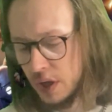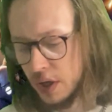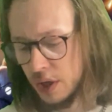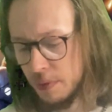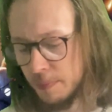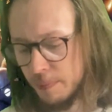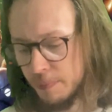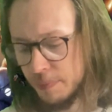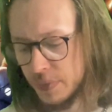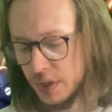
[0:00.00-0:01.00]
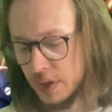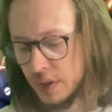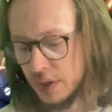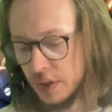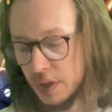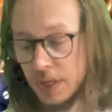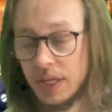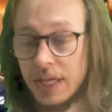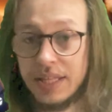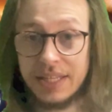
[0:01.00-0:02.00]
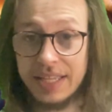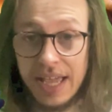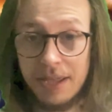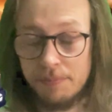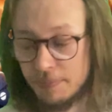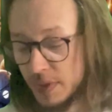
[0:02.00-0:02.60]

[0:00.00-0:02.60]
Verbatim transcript: um, in the game.